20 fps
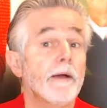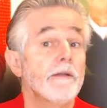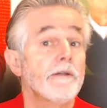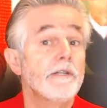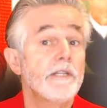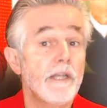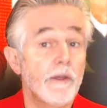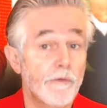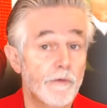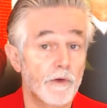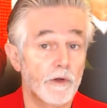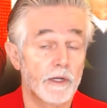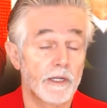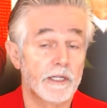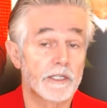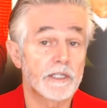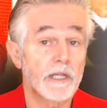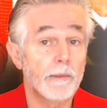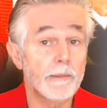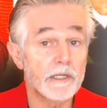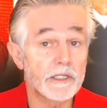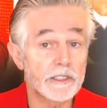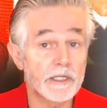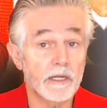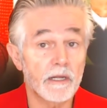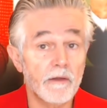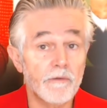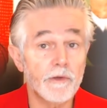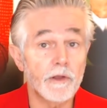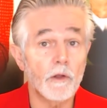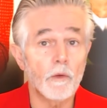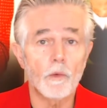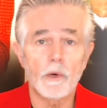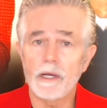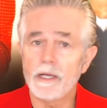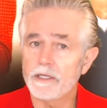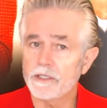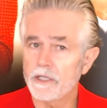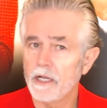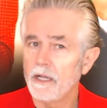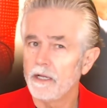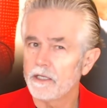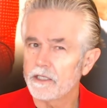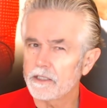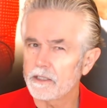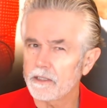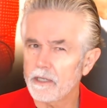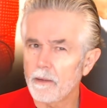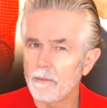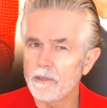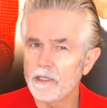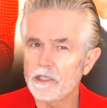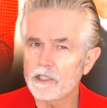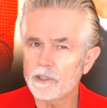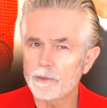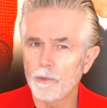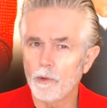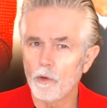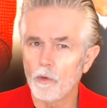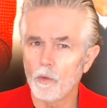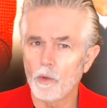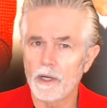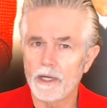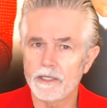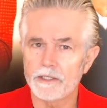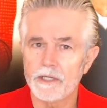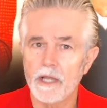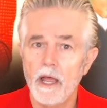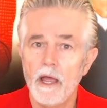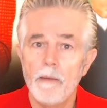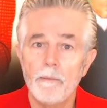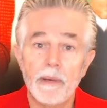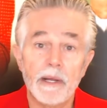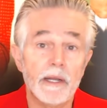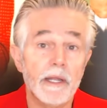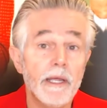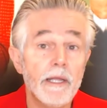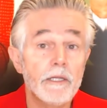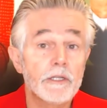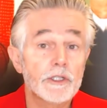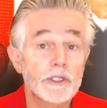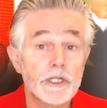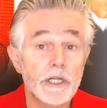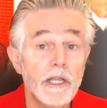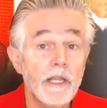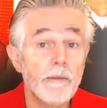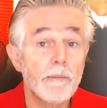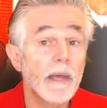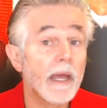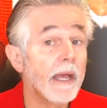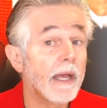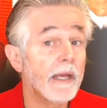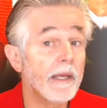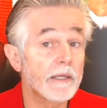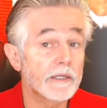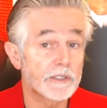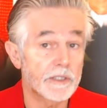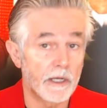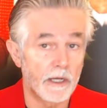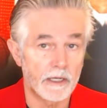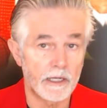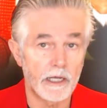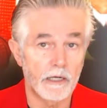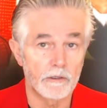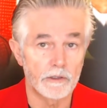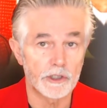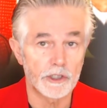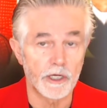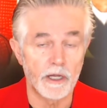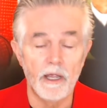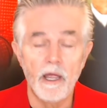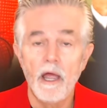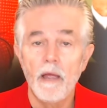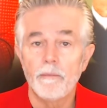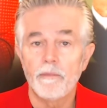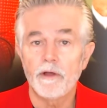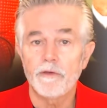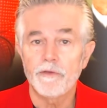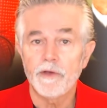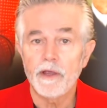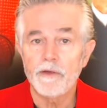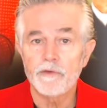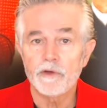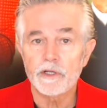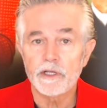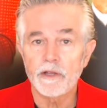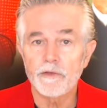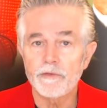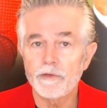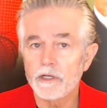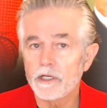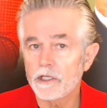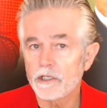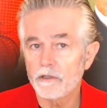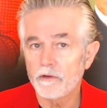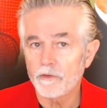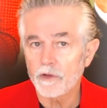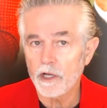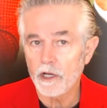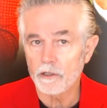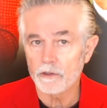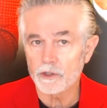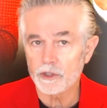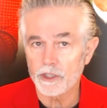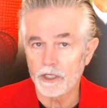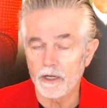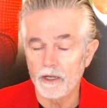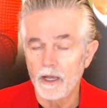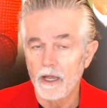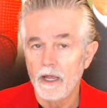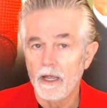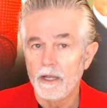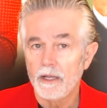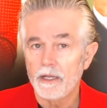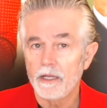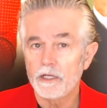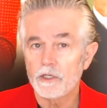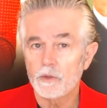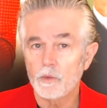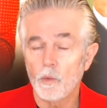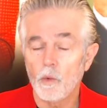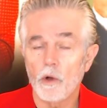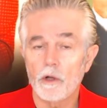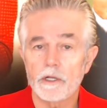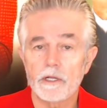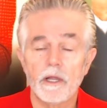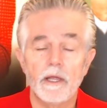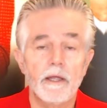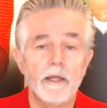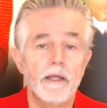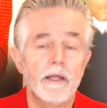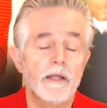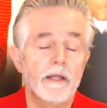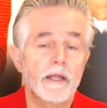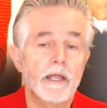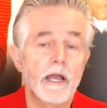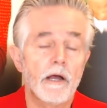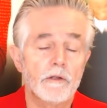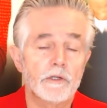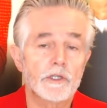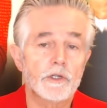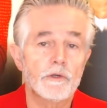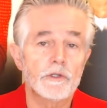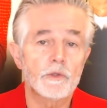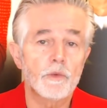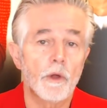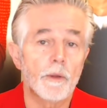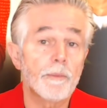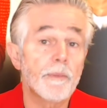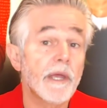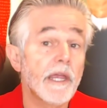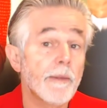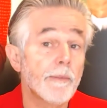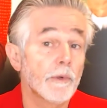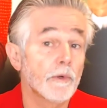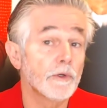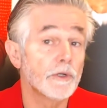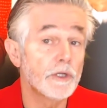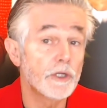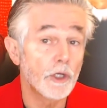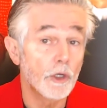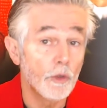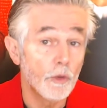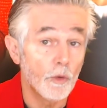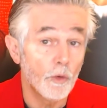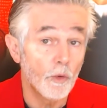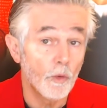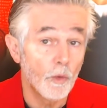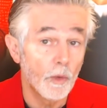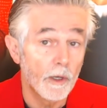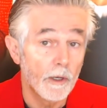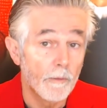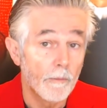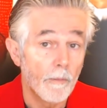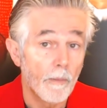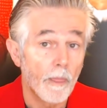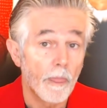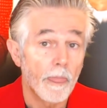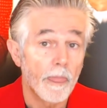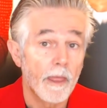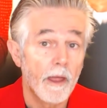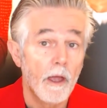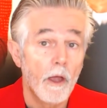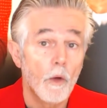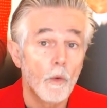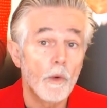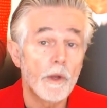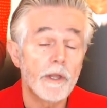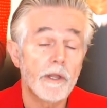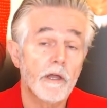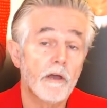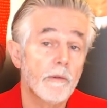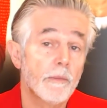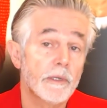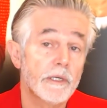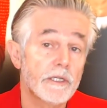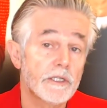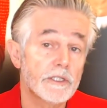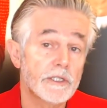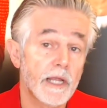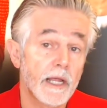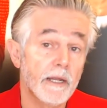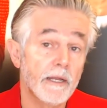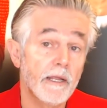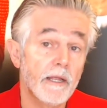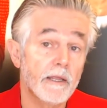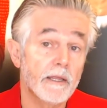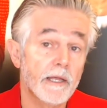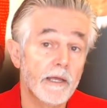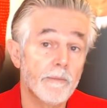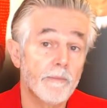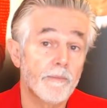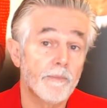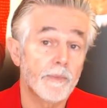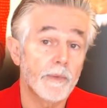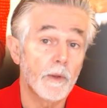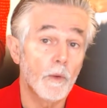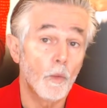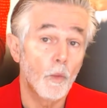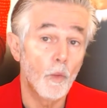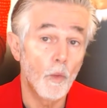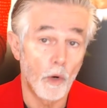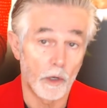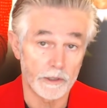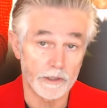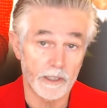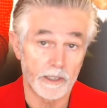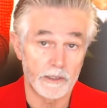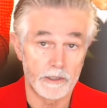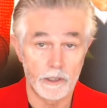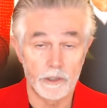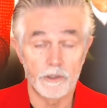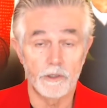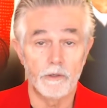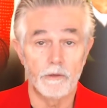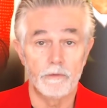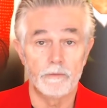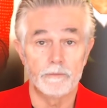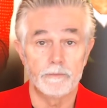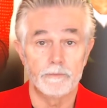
differently, some in significant ways, some in small ways, but each team has a culture. My favorite definition of culture is what culture is what people do when nobody's telling them what to do.